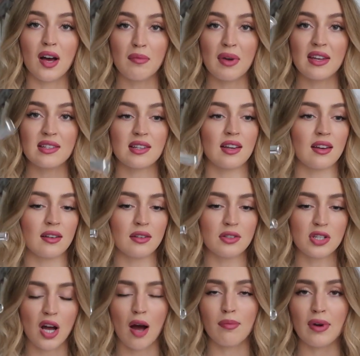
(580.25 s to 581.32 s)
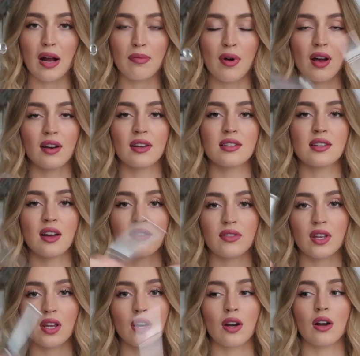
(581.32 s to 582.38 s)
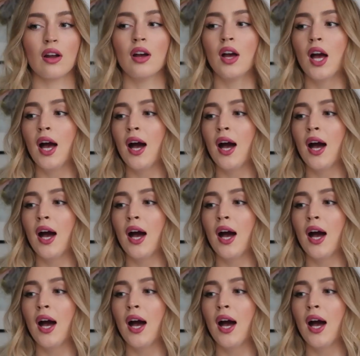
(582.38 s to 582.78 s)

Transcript: Amazing. Top brow products of the year.